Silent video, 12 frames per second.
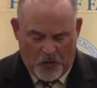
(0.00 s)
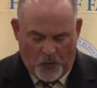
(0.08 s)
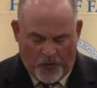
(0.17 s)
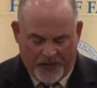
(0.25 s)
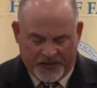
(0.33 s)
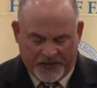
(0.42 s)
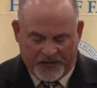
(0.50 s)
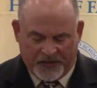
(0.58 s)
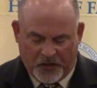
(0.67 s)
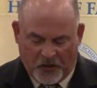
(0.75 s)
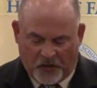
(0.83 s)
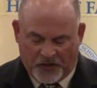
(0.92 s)
One
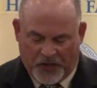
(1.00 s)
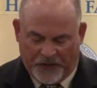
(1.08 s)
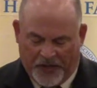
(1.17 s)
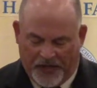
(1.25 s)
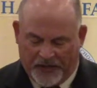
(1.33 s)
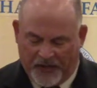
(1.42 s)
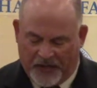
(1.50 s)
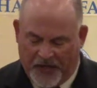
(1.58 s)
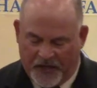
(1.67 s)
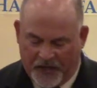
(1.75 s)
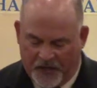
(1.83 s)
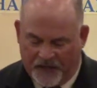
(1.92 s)
assistant coach I would like to
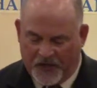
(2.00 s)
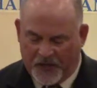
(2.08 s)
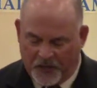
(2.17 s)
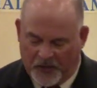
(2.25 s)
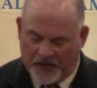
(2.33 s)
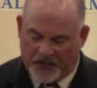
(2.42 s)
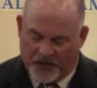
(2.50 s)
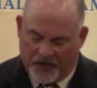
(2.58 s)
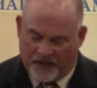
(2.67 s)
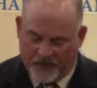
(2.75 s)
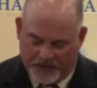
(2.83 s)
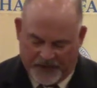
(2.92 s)
thank individually is
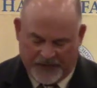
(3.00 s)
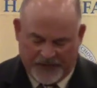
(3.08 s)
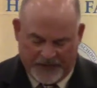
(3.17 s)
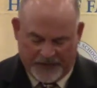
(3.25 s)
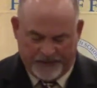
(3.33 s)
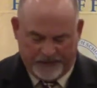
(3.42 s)
Jeff Wisniewski.